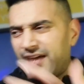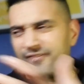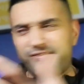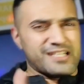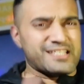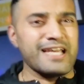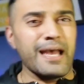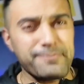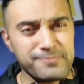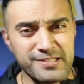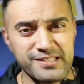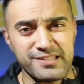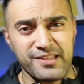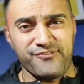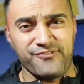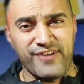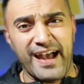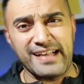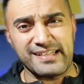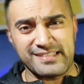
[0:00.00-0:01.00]
accepted the
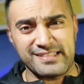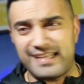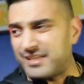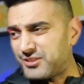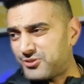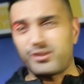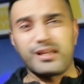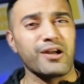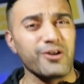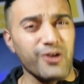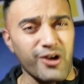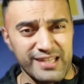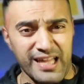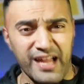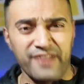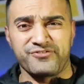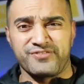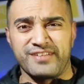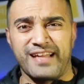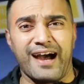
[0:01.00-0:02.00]
fact. That's all I've got
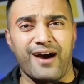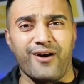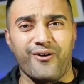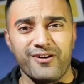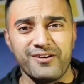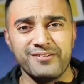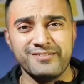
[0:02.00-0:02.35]
left now.